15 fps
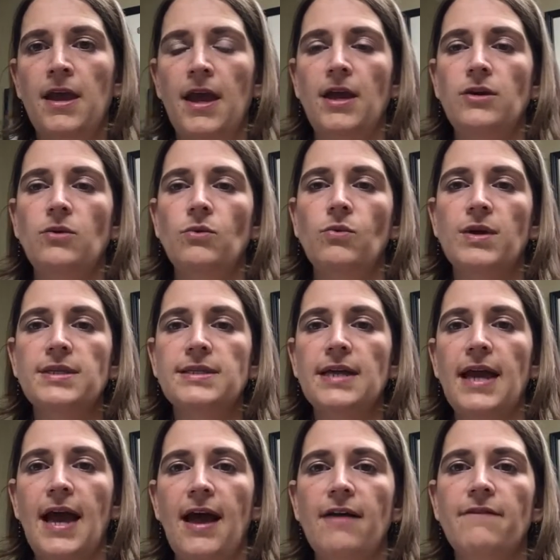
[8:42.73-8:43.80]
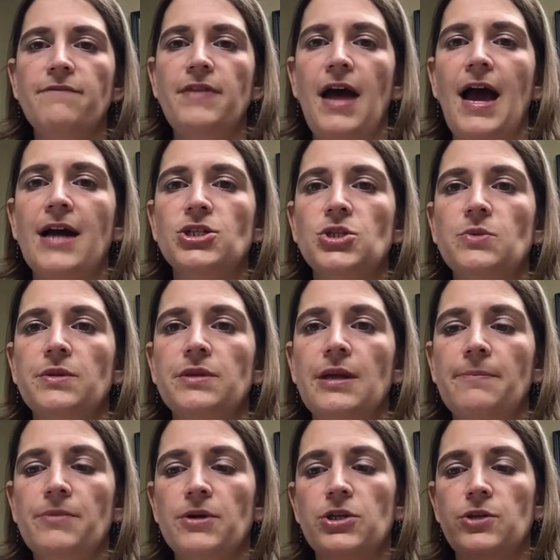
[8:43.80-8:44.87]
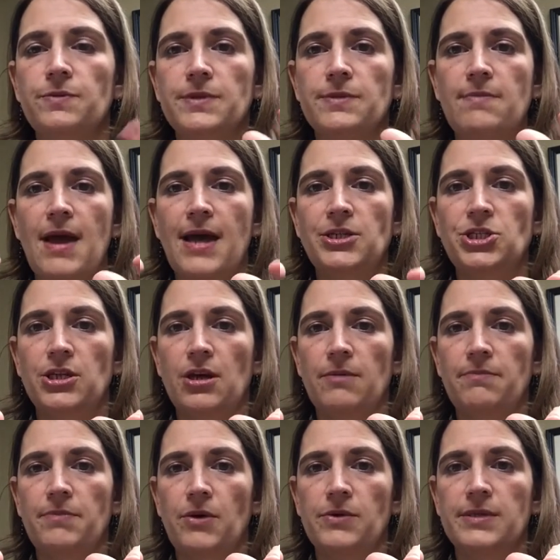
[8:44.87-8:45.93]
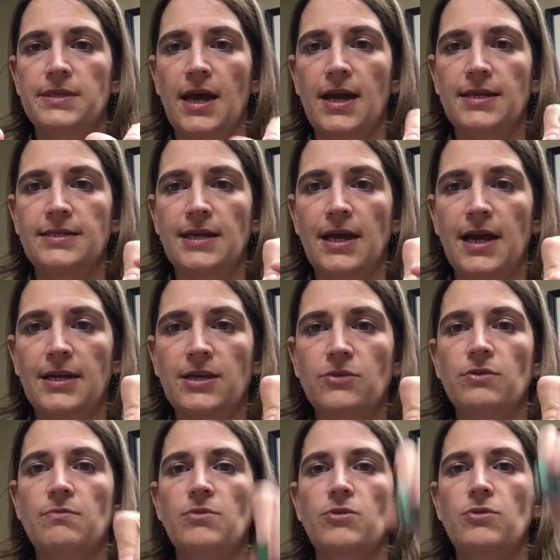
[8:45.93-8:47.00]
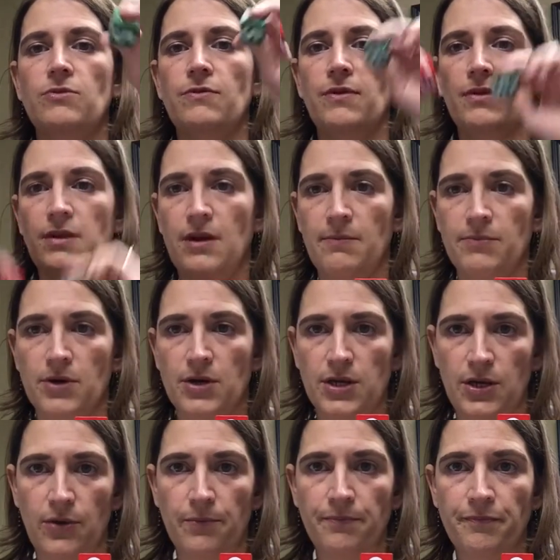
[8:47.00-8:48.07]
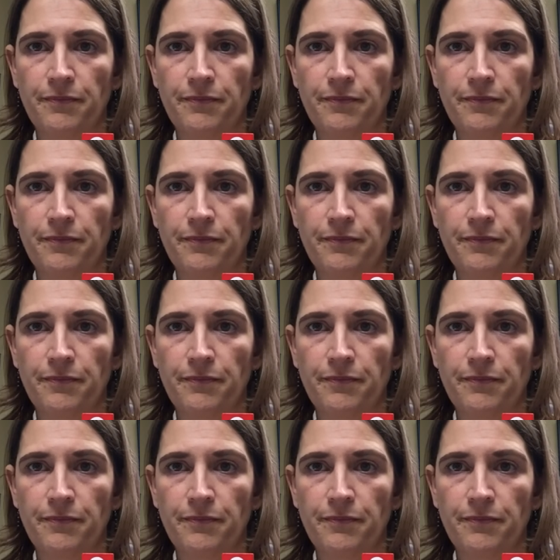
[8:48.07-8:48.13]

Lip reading: And once I have the actual number cubes matching on both sides, I can remove the number cube.